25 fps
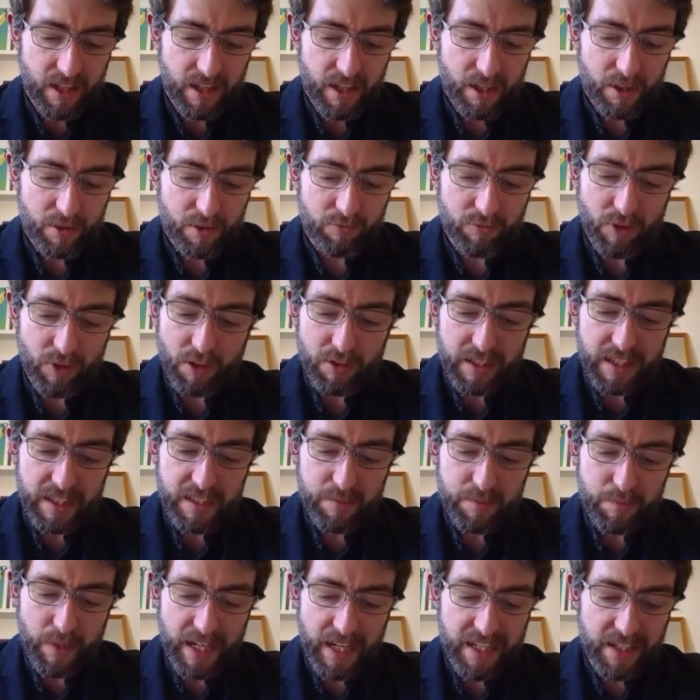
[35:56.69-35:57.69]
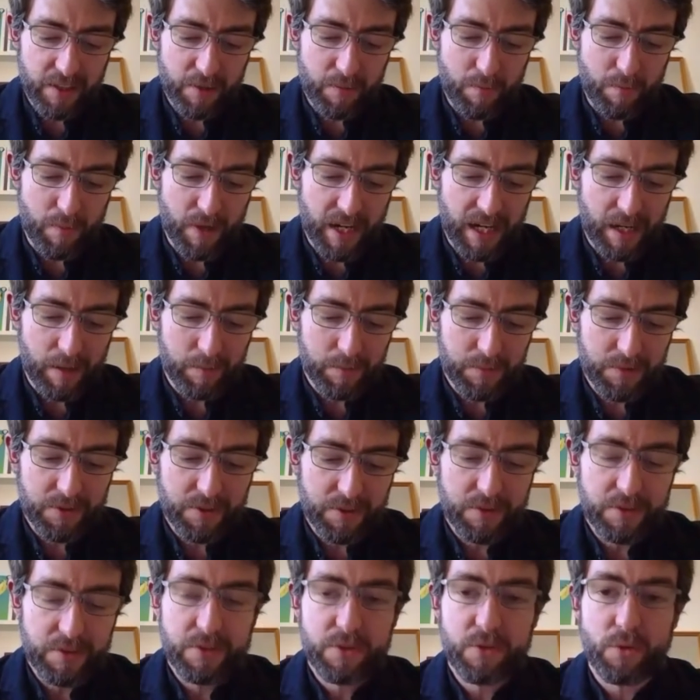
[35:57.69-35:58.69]
Roni's bacon
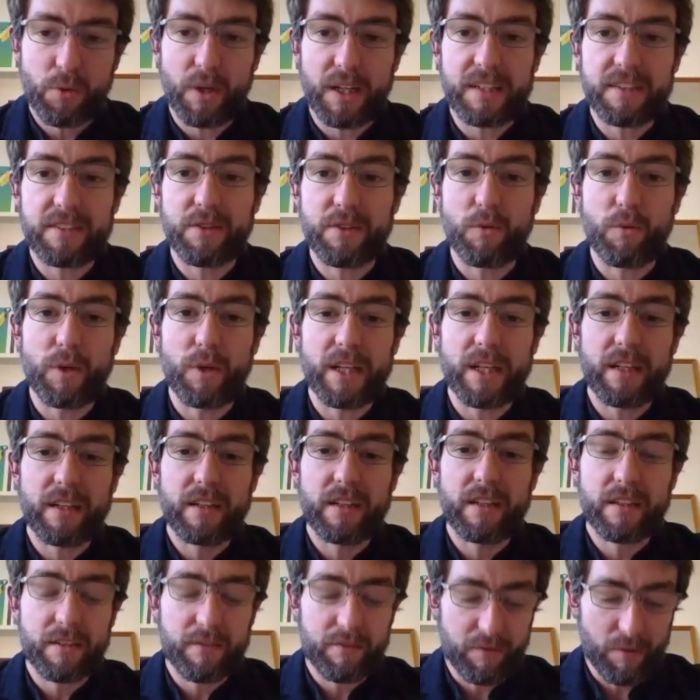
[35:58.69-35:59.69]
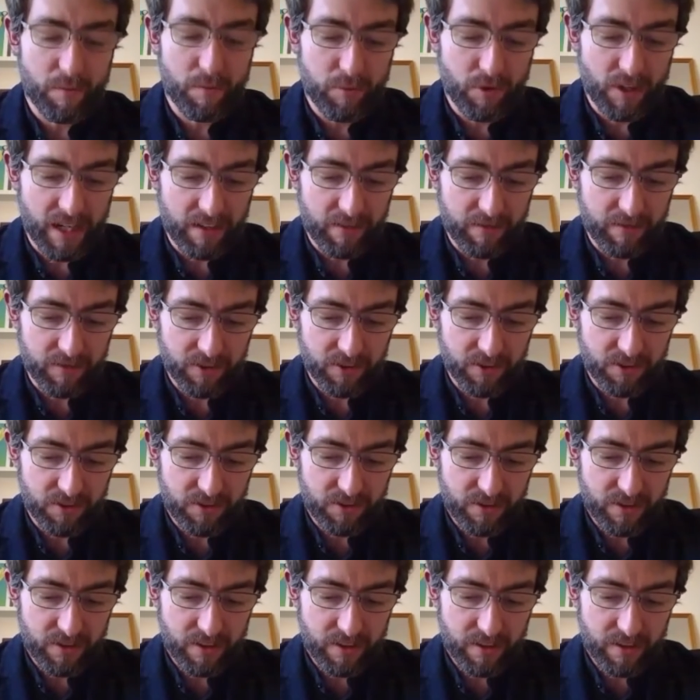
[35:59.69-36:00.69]
baps twice a week for
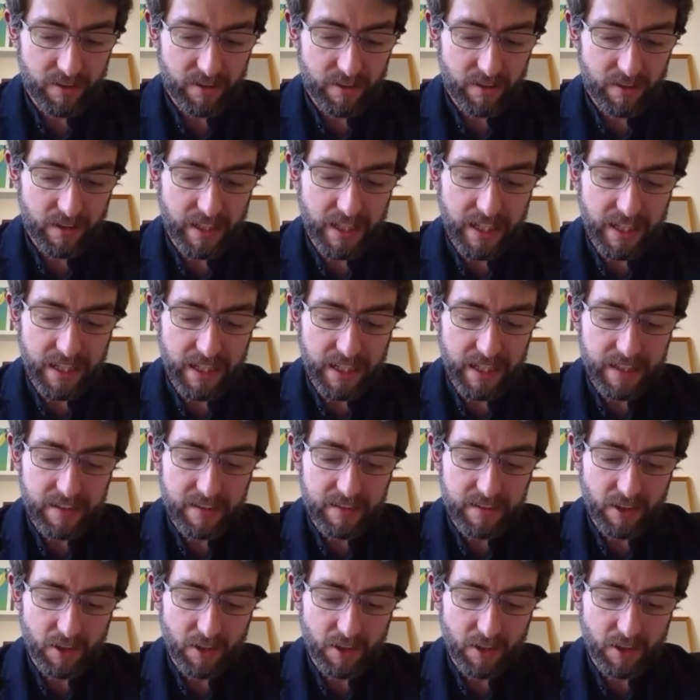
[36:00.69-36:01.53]
breakfast. Kids on